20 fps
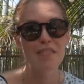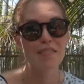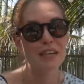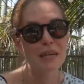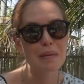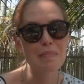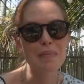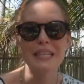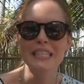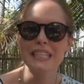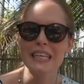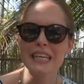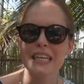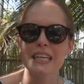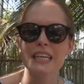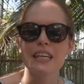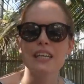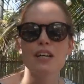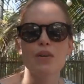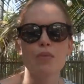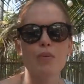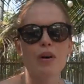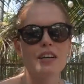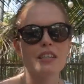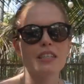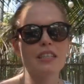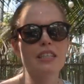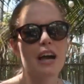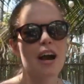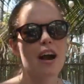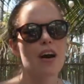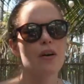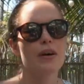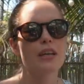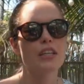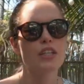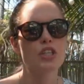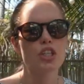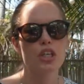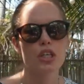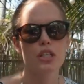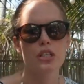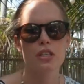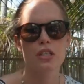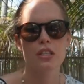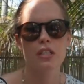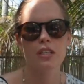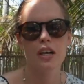really busy, whereas now it's just